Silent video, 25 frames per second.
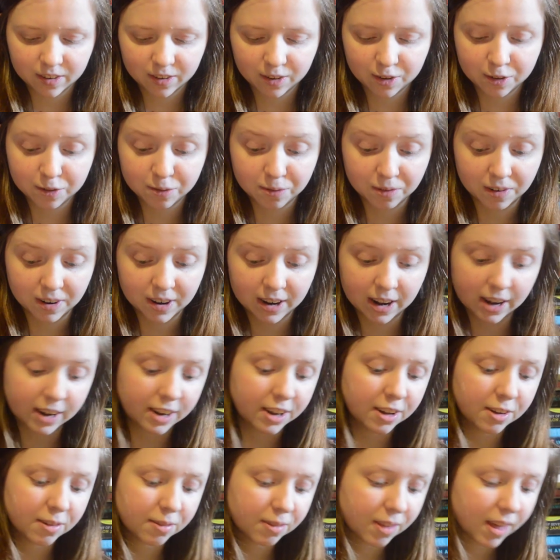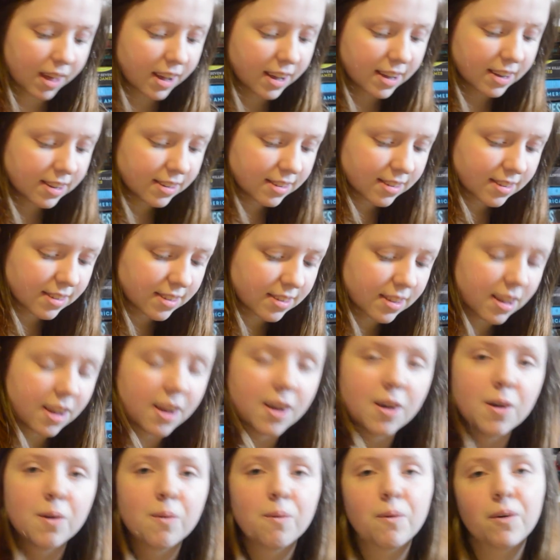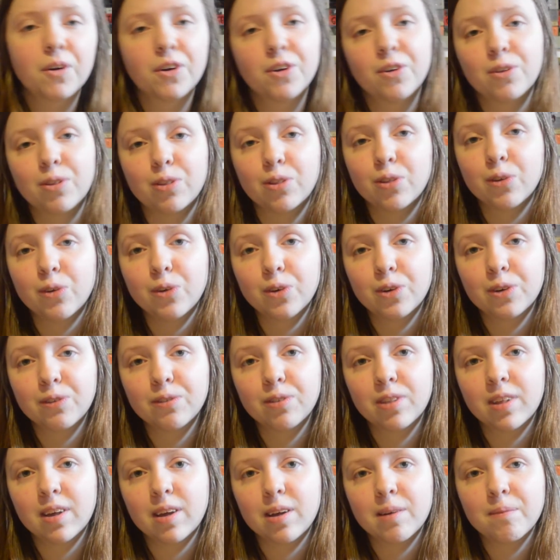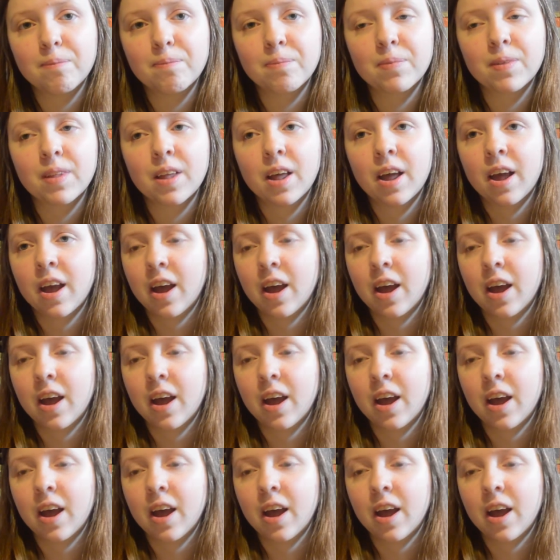you've read any of these, what you thought of them,